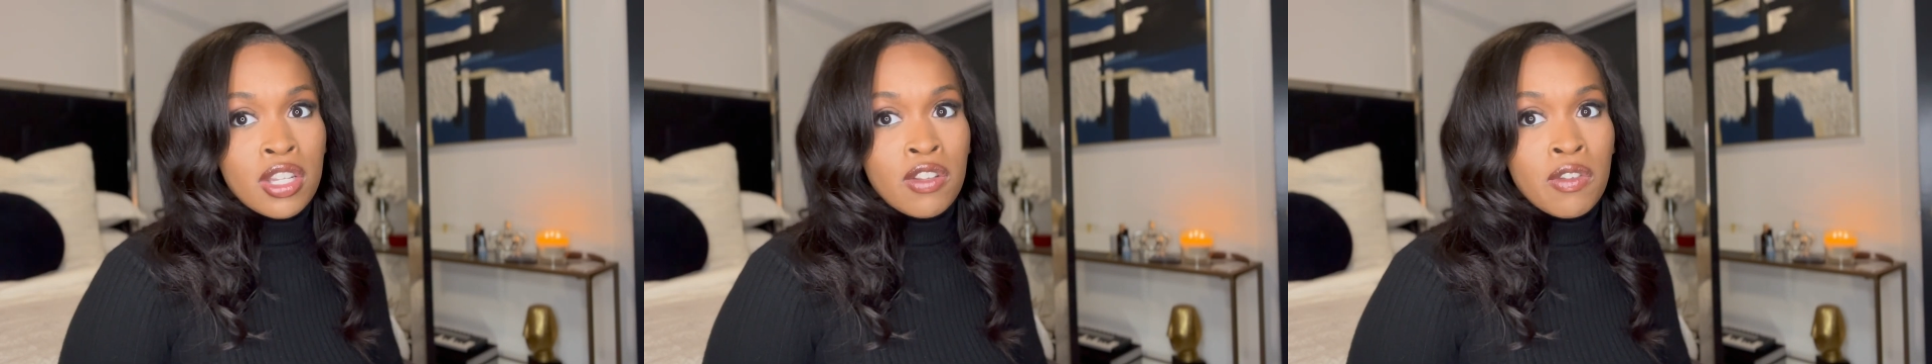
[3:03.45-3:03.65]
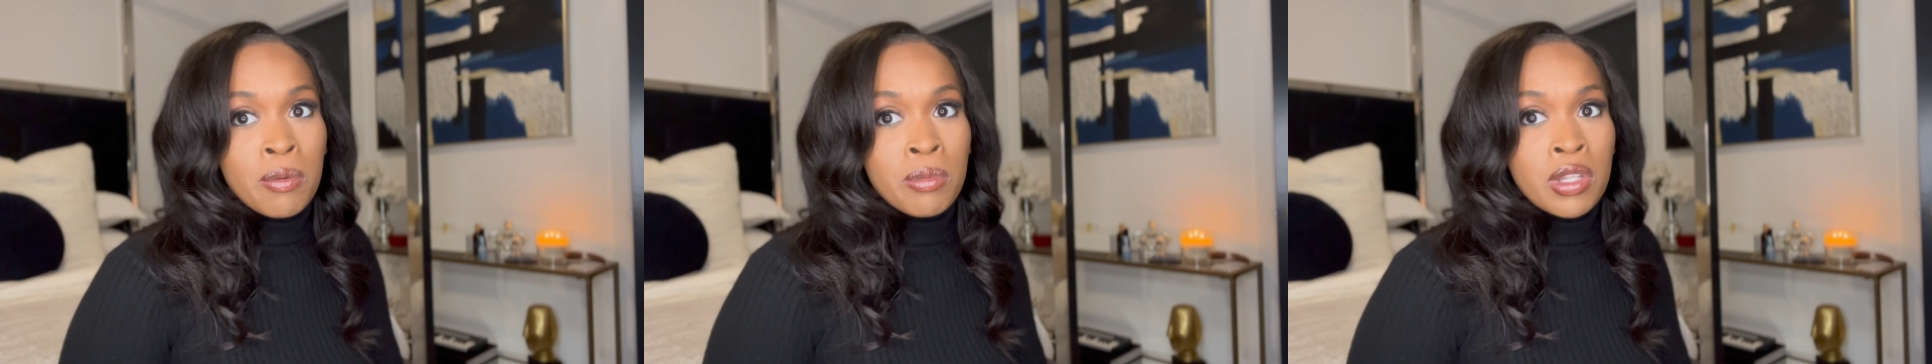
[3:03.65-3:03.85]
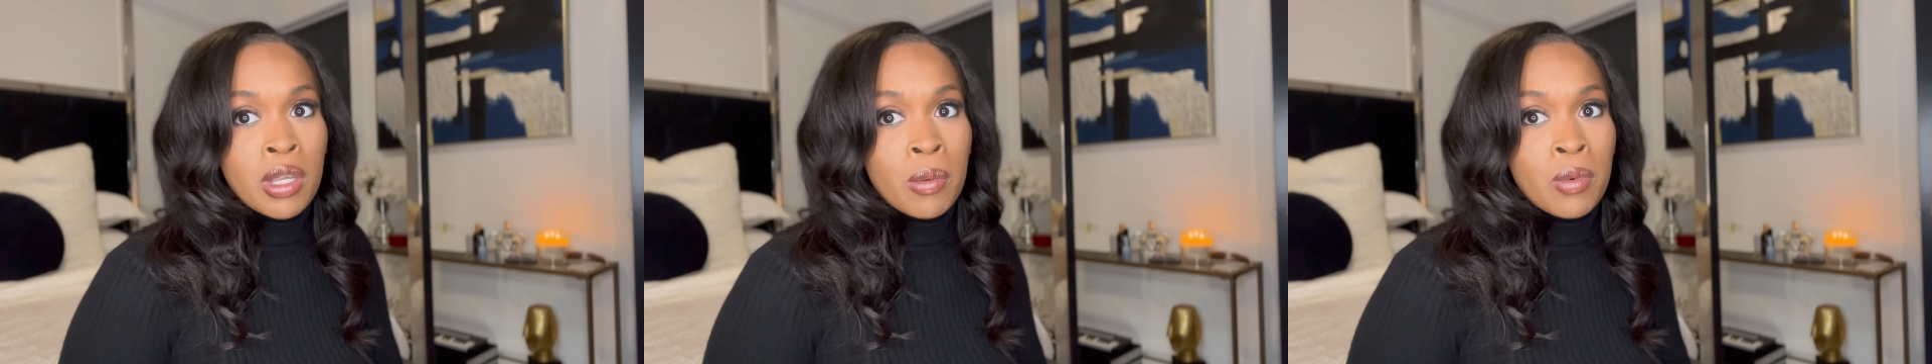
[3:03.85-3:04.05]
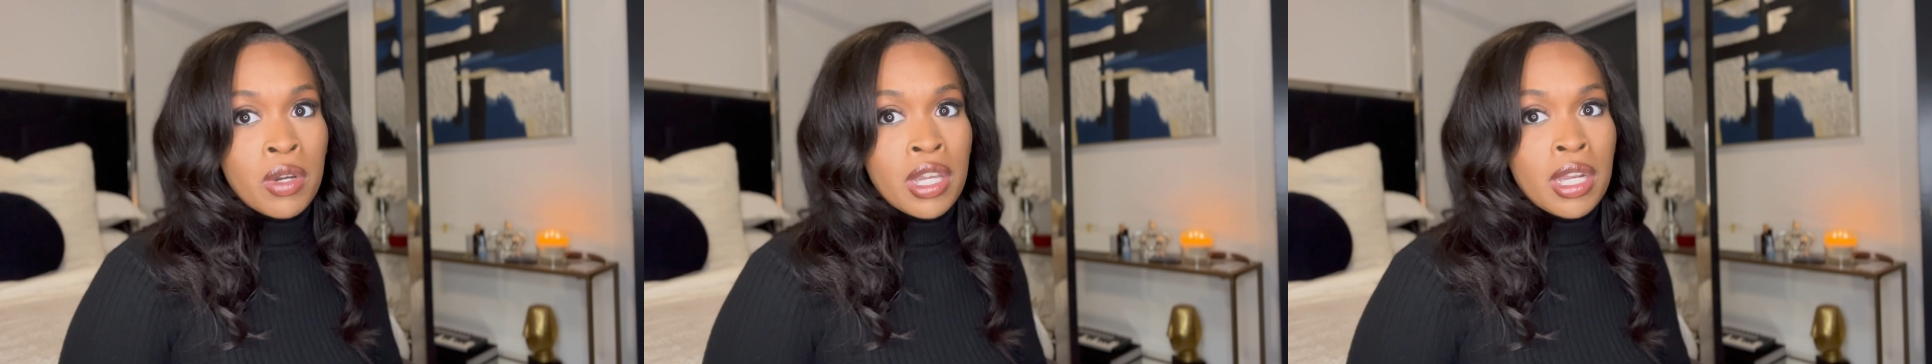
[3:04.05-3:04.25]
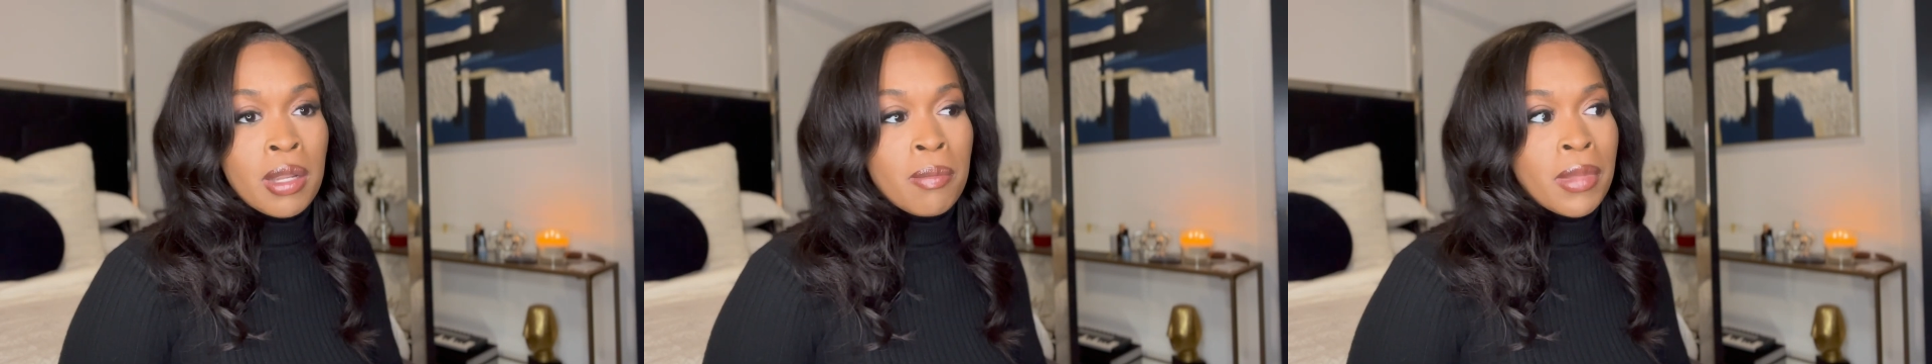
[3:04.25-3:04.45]
from
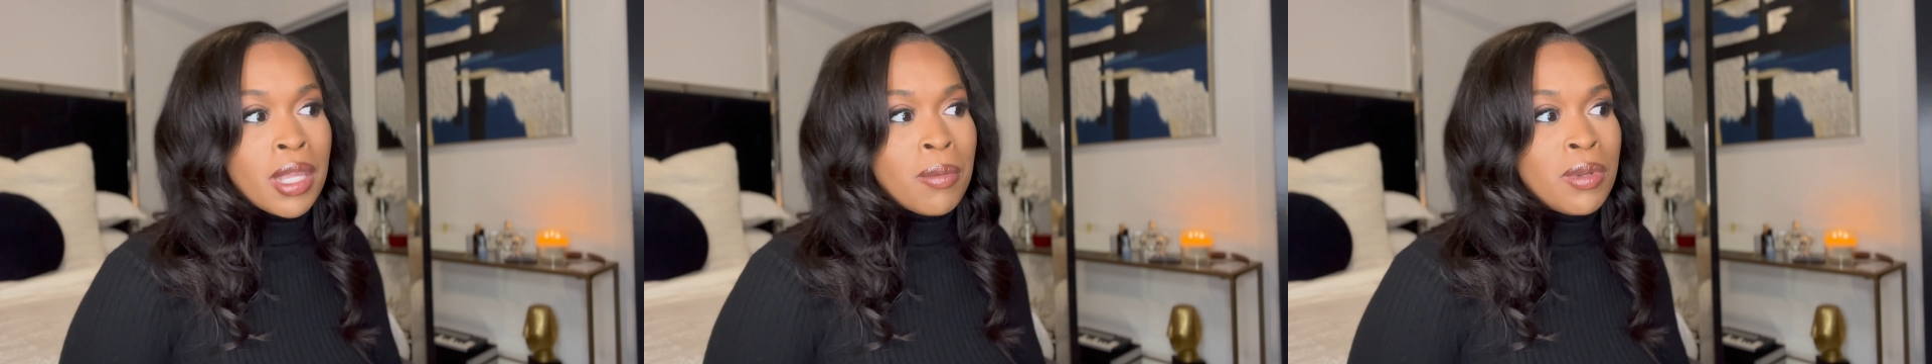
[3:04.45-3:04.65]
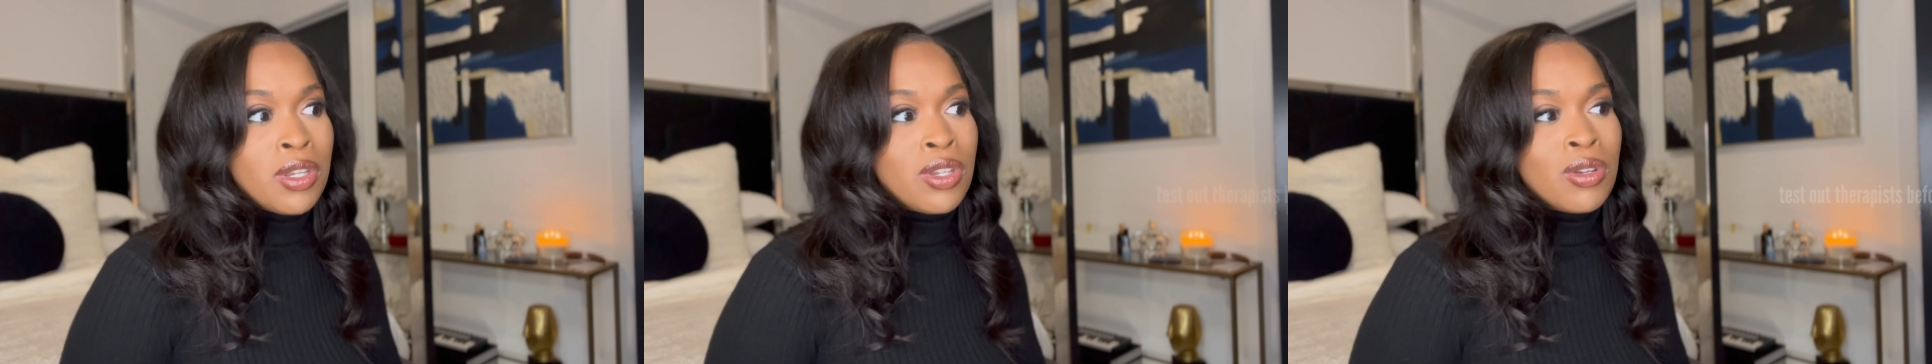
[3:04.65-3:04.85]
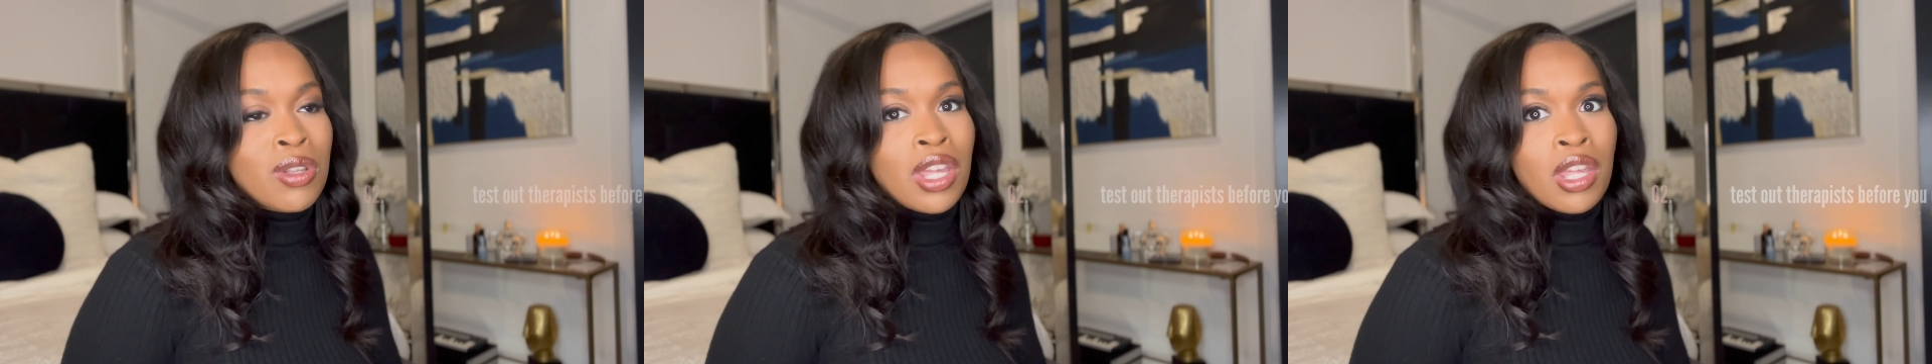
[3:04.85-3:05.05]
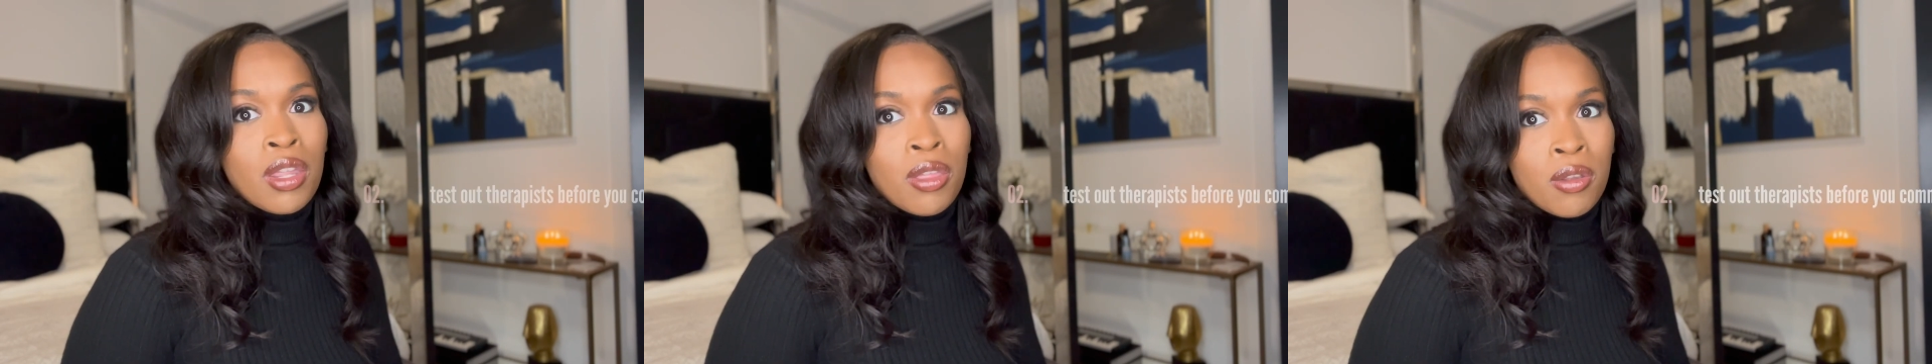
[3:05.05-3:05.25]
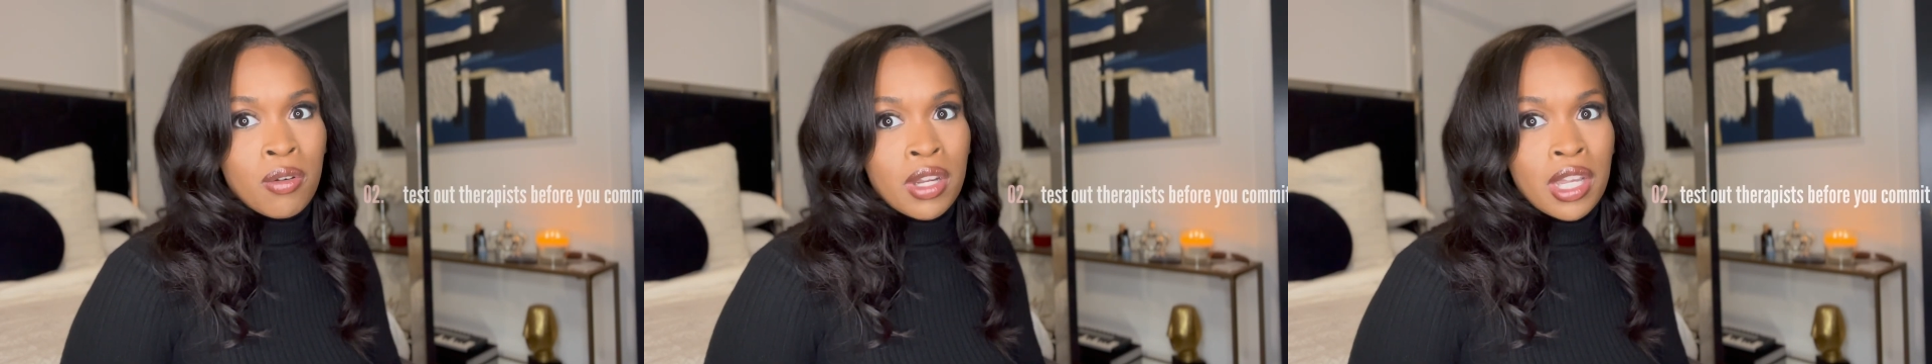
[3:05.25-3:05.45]
someone, maybe do
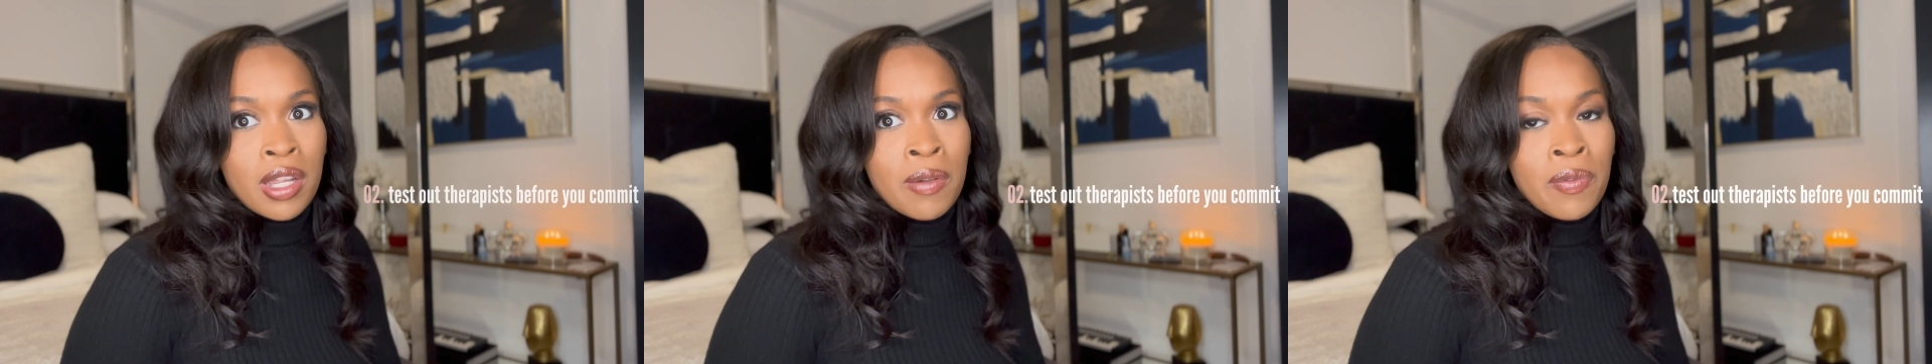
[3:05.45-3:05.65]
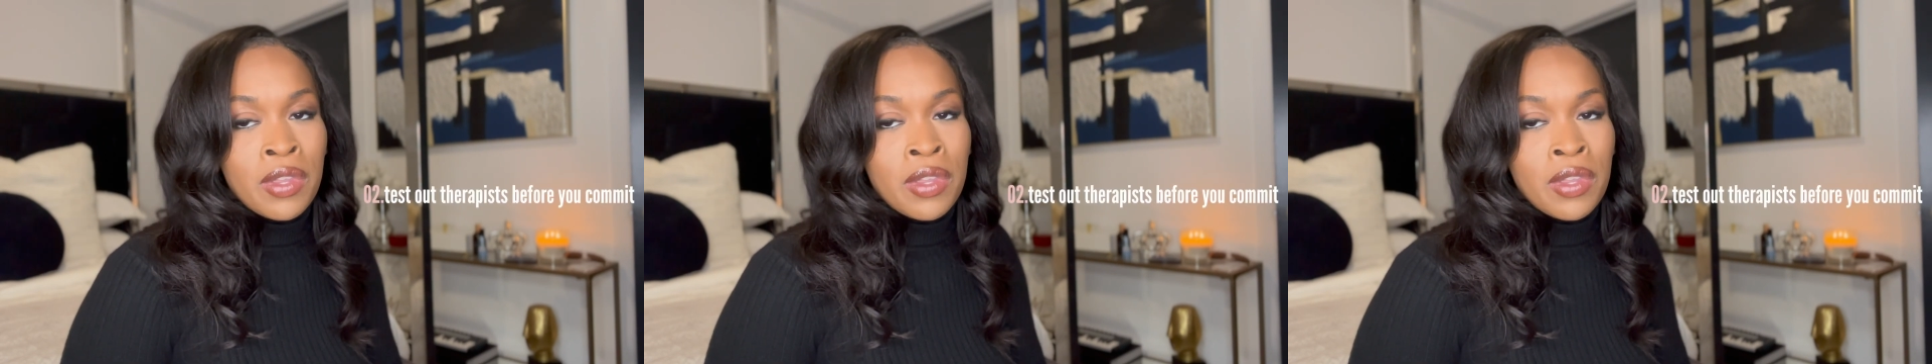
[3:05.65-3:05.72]
3.